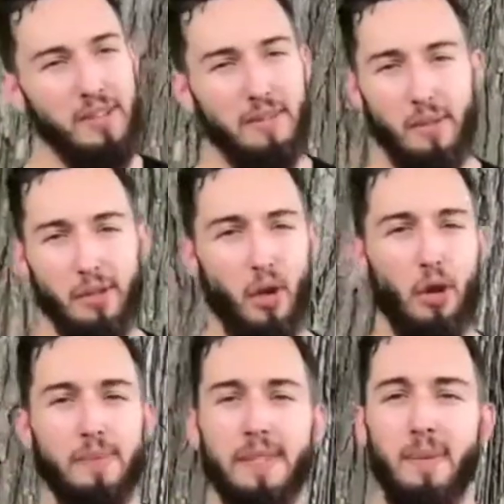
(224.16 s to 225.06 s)
exercise I'm gonna
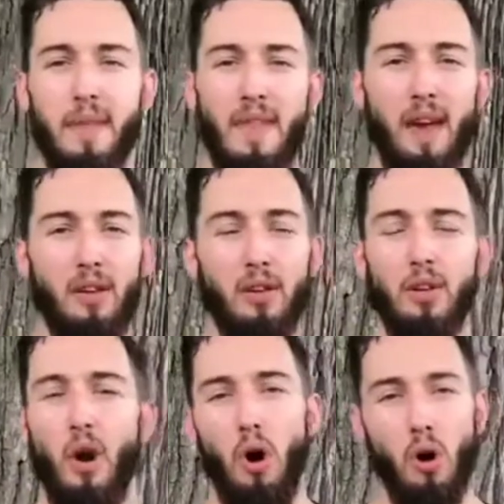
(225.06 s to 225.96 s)
show you is something that you
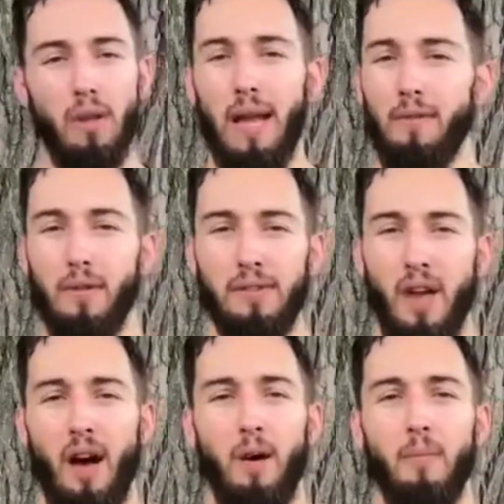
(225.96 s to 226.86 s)
can do at all
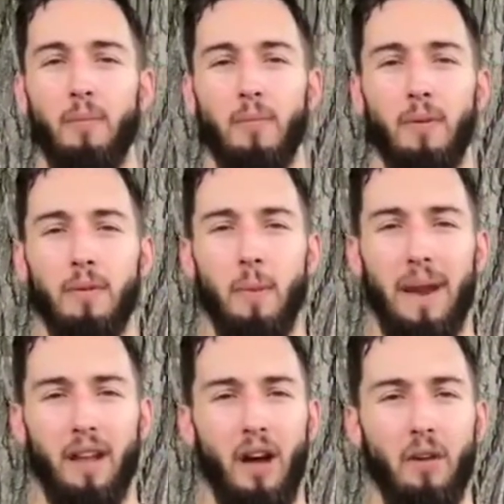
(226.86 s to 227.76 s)
levels.
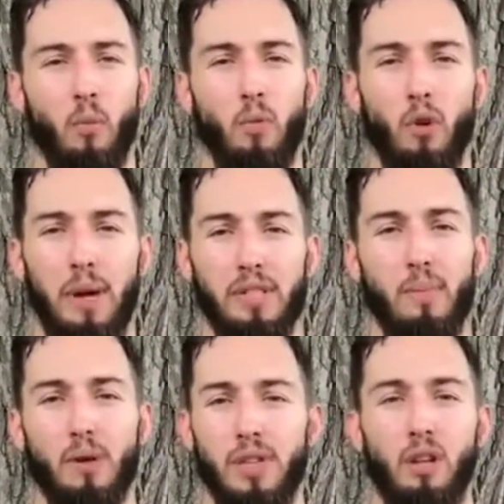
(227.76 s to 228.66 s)
Depending on your range
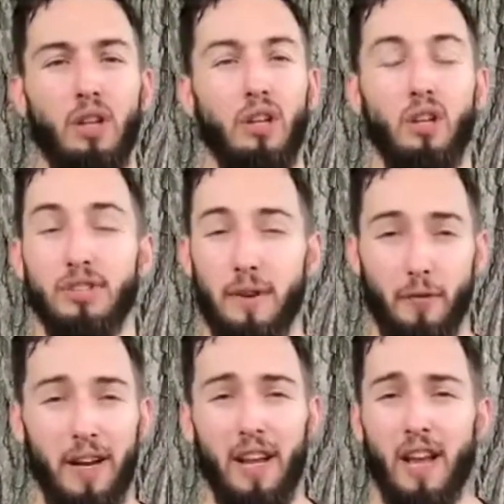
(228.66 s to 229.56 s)
of motion, it'll look a little
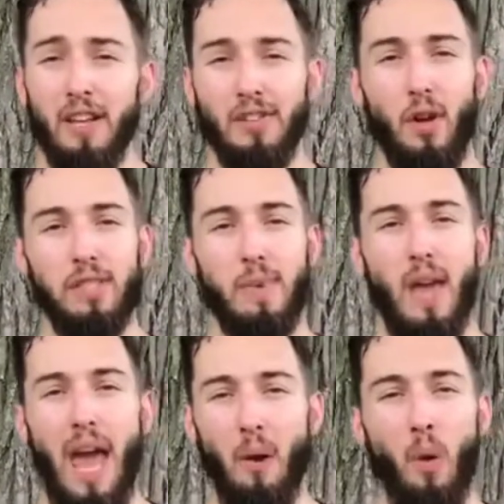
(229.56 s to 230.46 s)
different. So it's
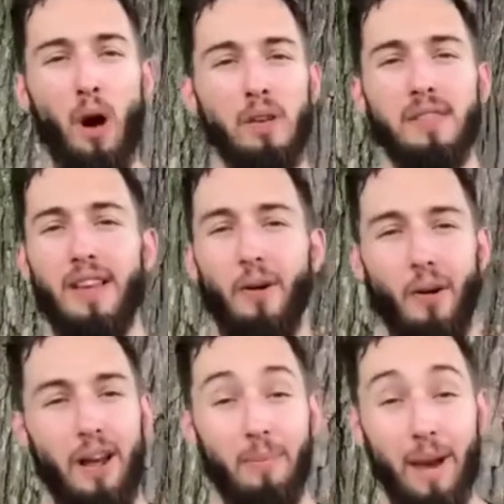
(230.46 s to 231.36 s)
gonna be a wall sit,
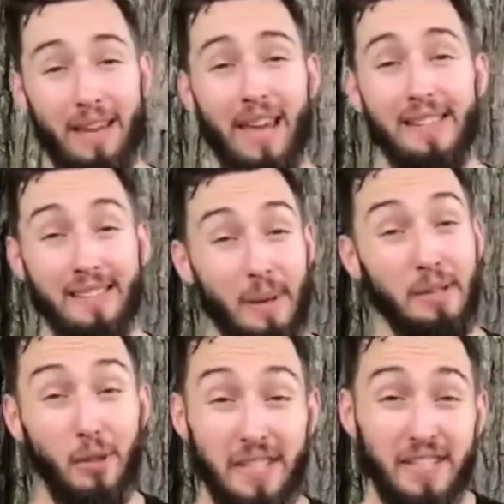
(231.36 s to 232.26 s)
or in my case, it's
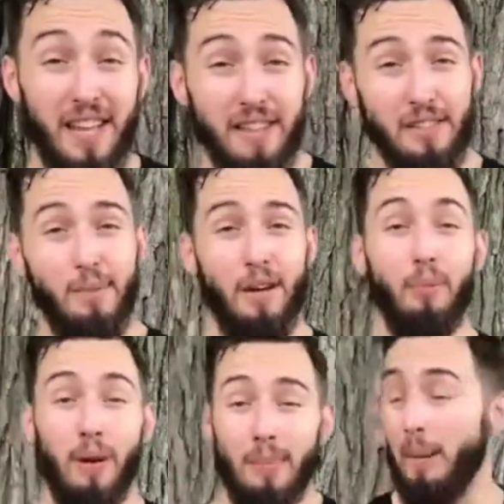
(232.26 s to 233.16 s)
gonna be a tree sit. So I'm gonna
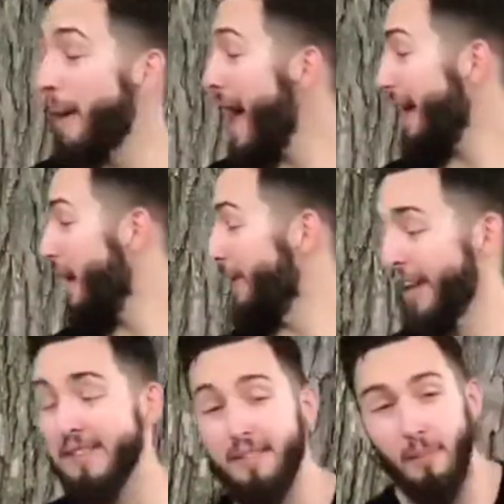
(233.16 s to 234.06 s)
bring my back up
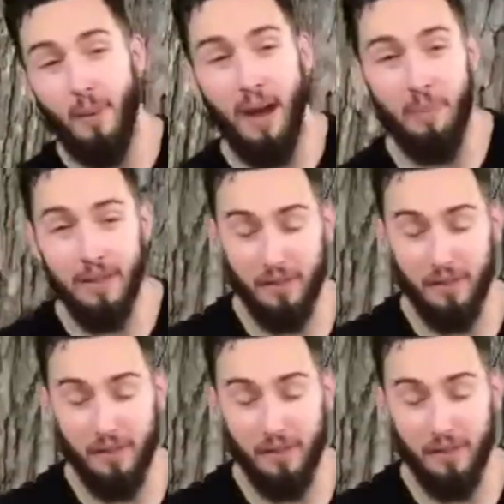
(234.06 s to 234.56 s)
against my